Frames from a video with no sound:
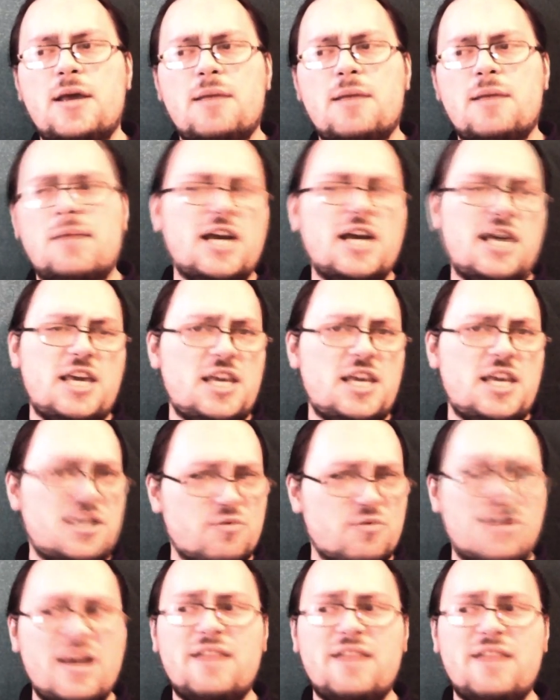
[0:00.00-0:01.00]
My
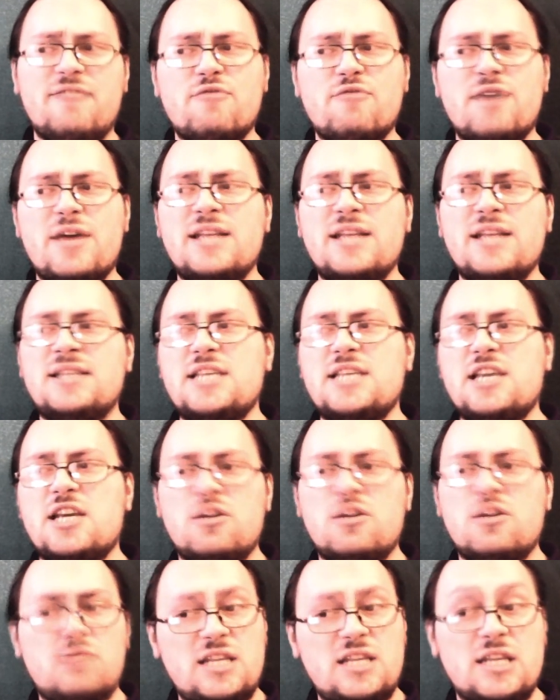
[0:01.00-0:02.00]
Israeli friends,
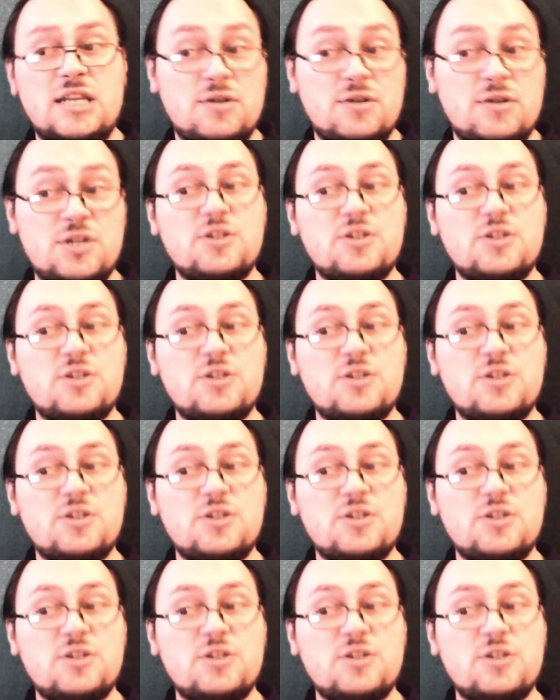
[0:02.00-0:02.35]
including those